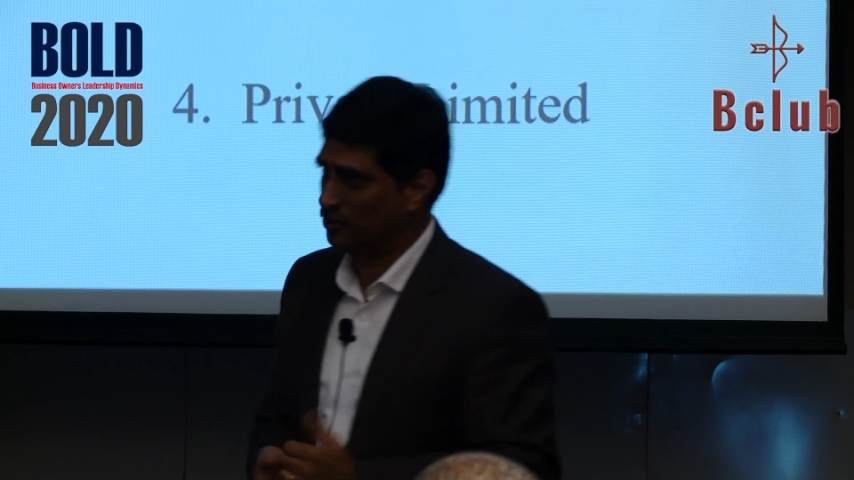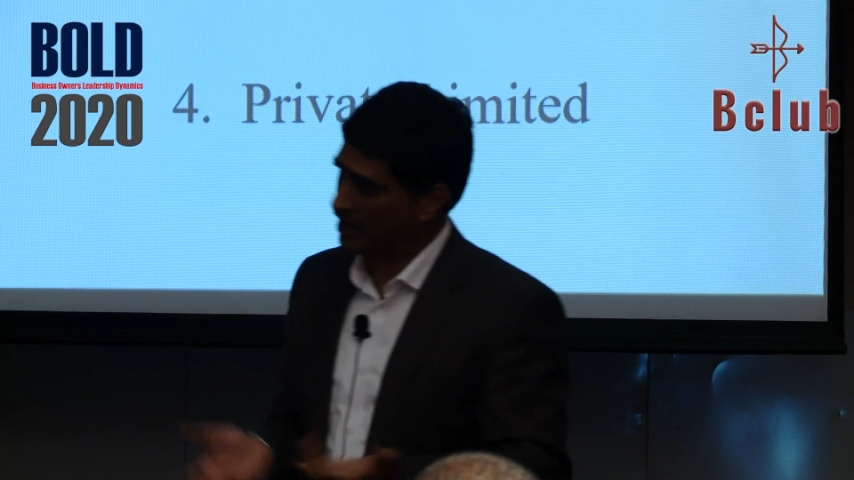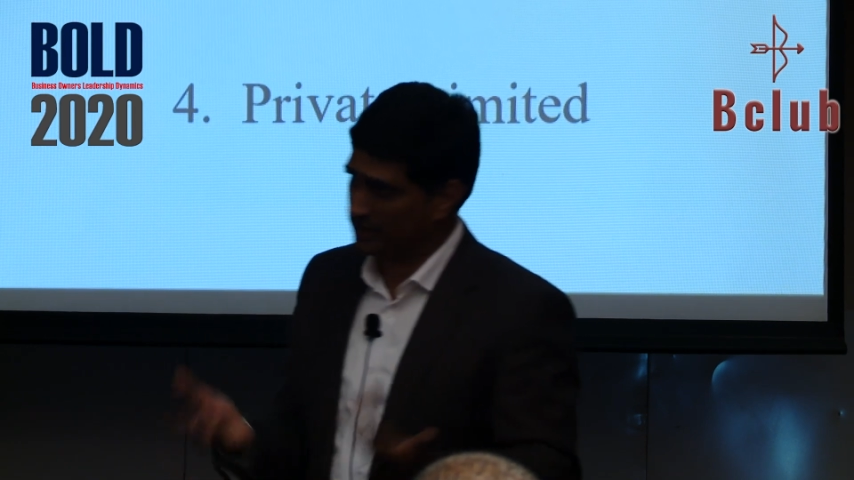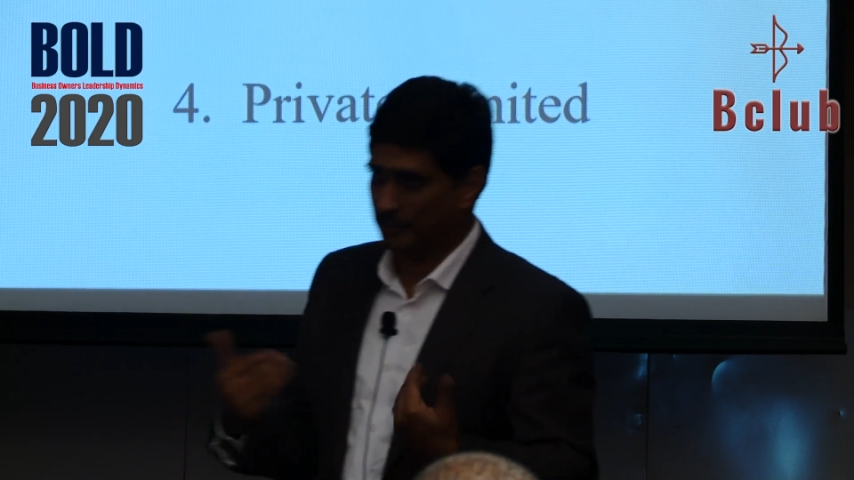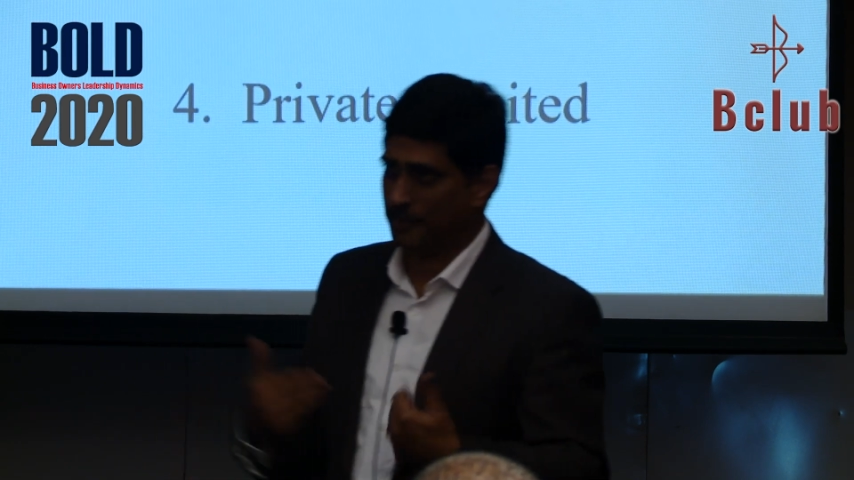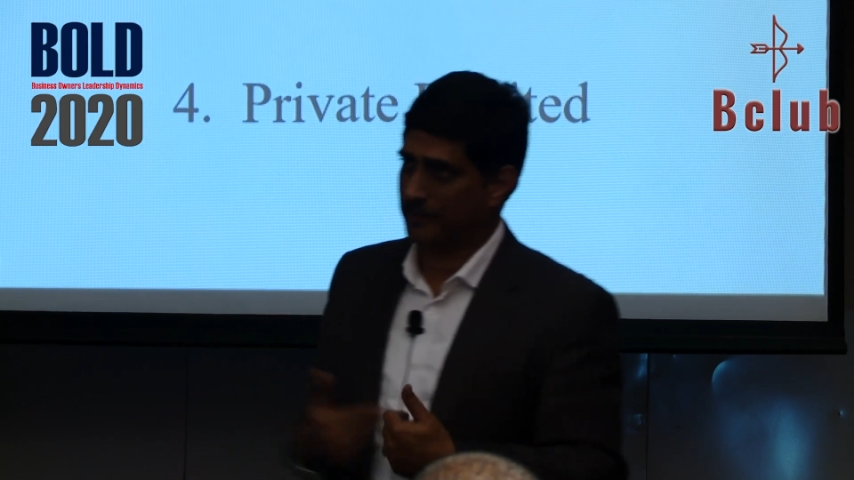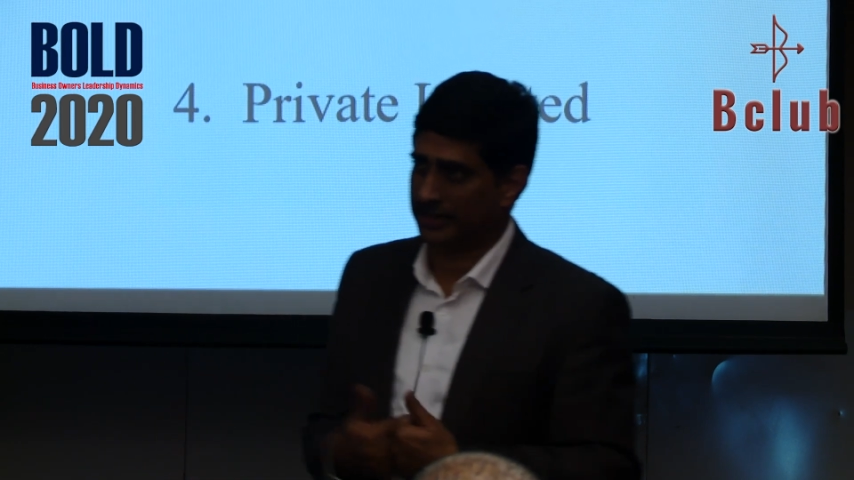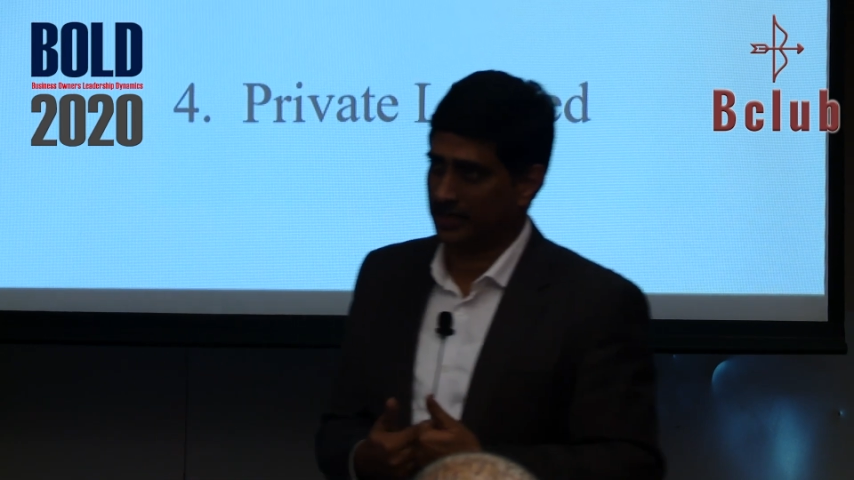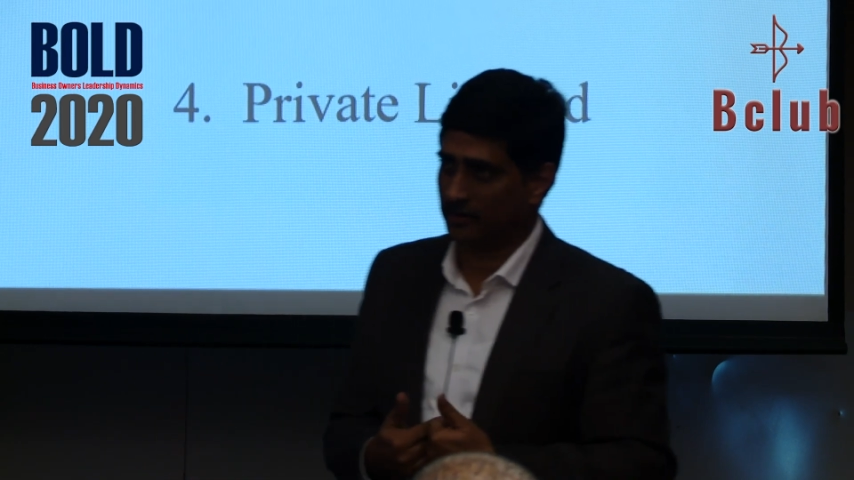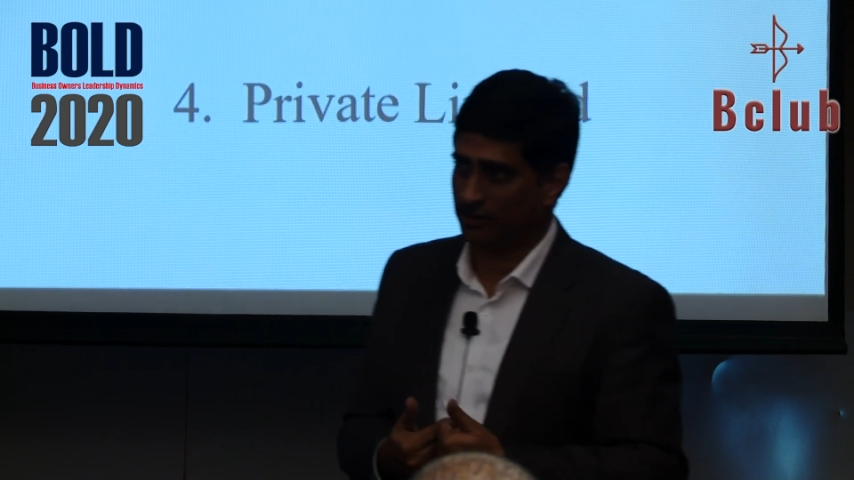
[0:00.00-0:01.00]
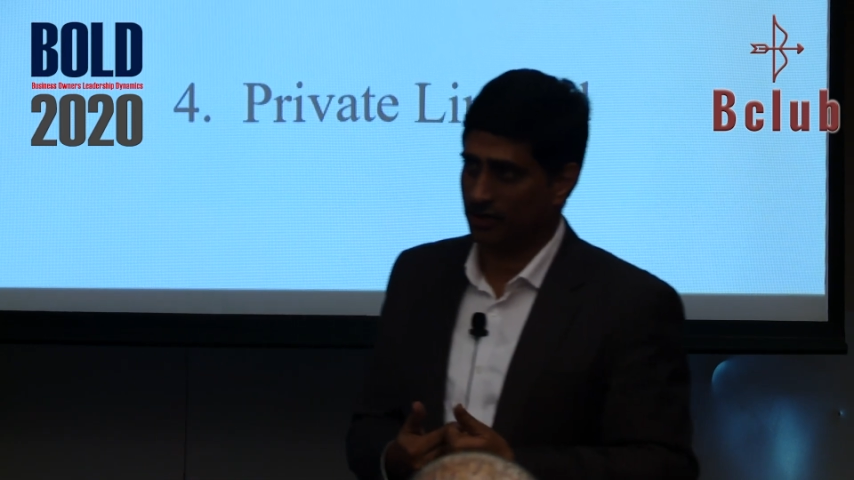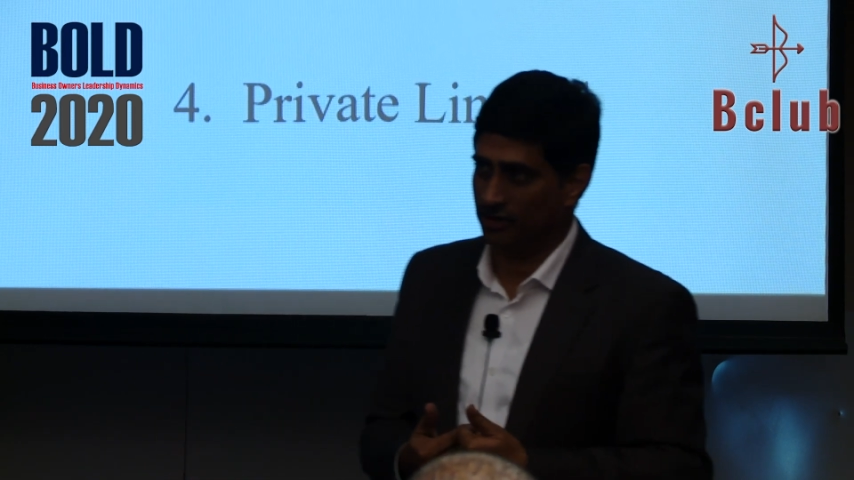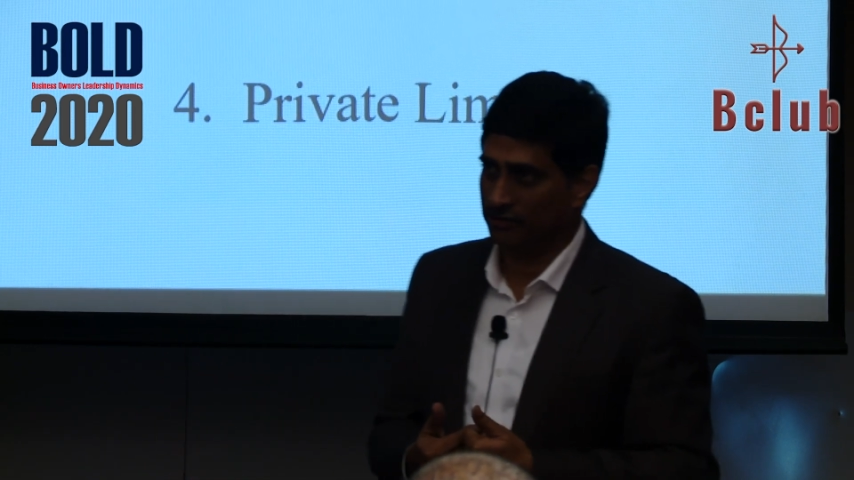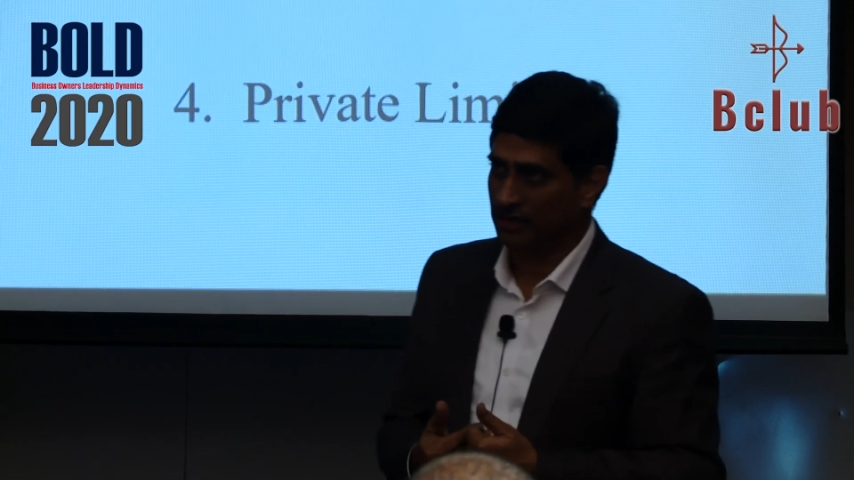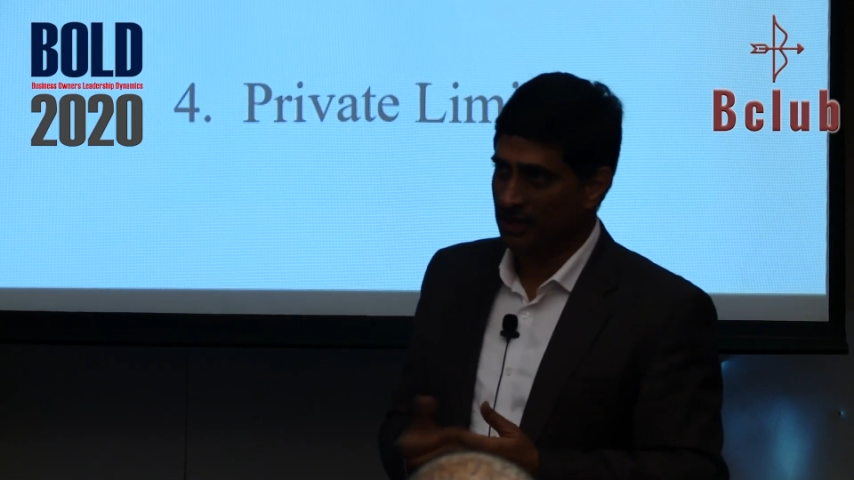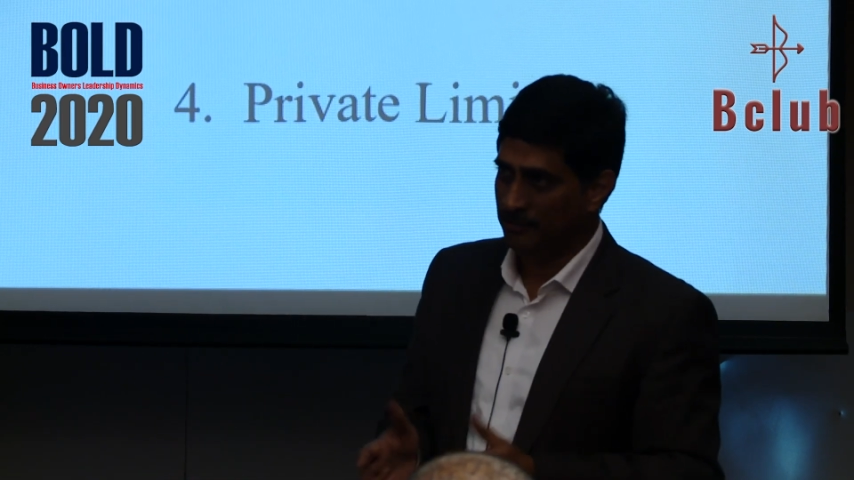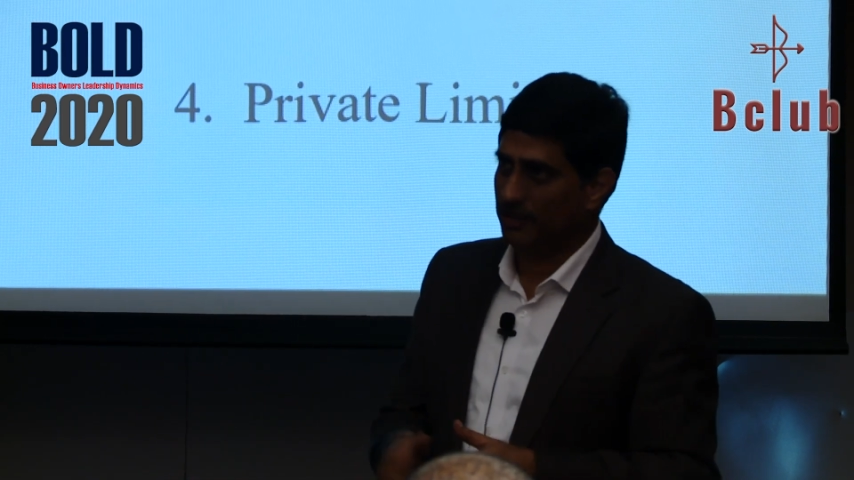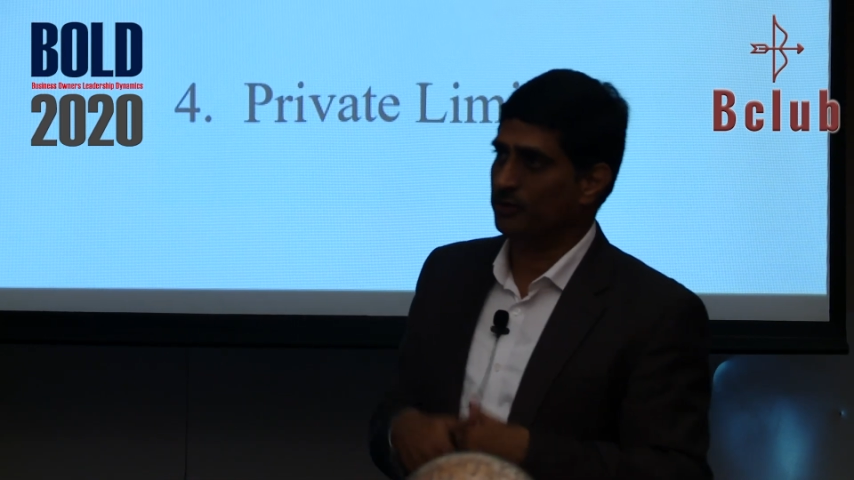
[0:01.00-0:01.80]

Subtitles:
You are a proprietor, no doubt,